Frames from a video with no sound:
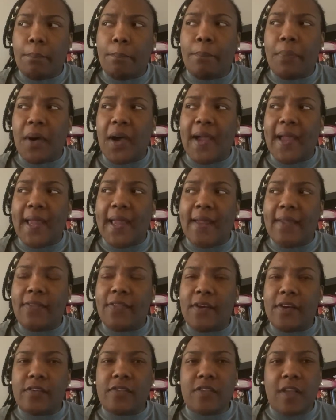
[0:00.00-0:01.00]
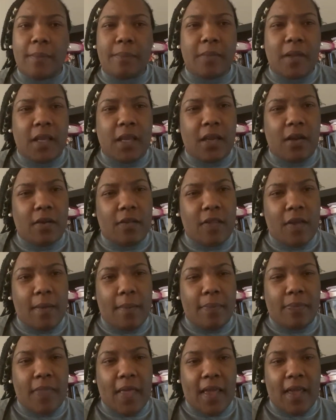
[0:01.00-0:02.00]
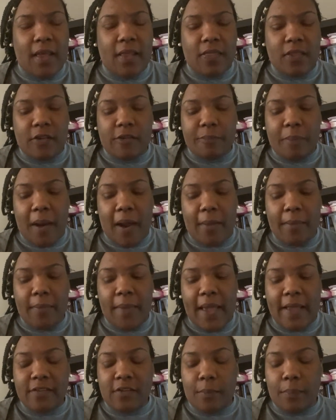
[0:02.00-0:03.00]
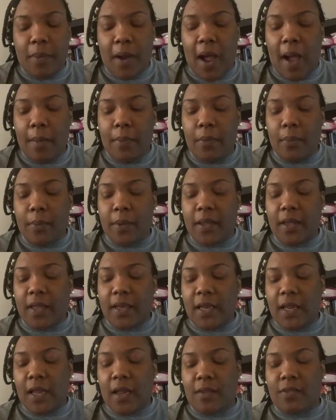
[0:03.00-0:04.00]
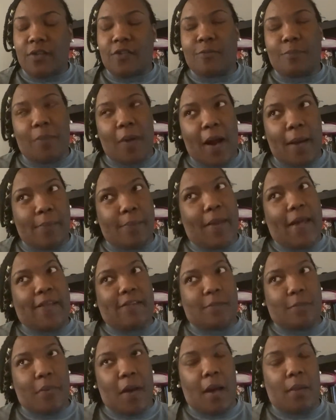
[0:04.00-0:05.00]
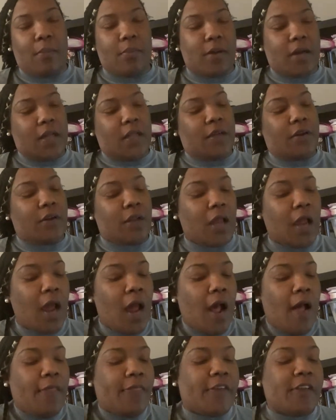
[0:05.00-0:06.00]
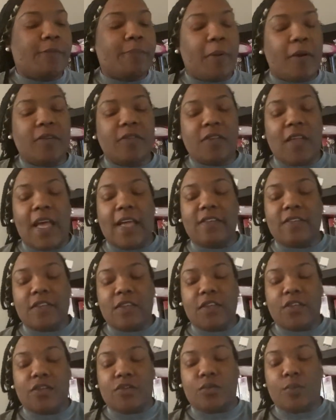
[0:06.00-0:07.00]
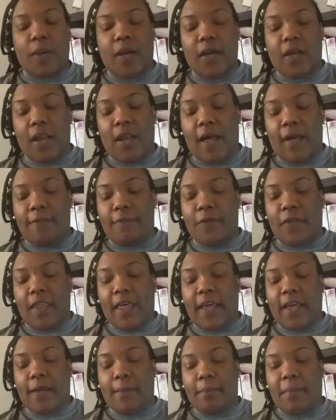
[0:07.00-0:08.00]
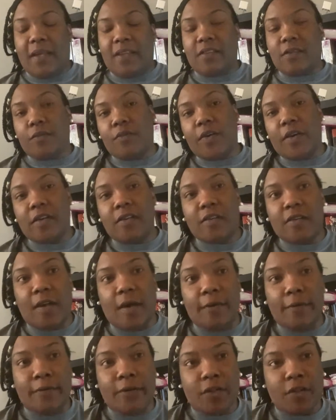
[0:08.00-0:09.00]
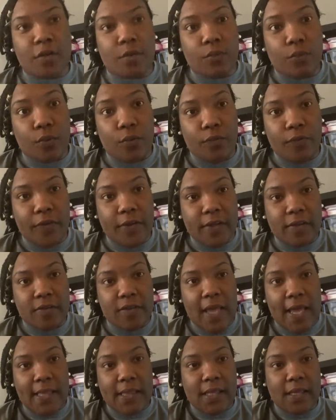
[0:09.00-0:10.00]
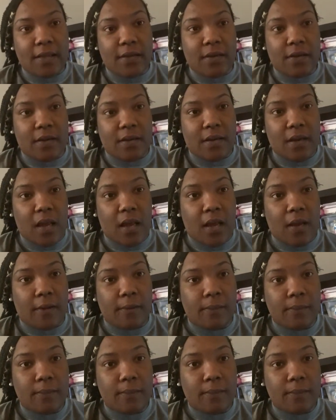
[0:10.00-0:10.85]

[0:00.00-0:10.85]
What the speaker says: But there's something here that this problem has a problem with, and this problem has a problem with, clearly. This person has an issue with, and I feel like it makes them very selfish and ruthless at the end of the day.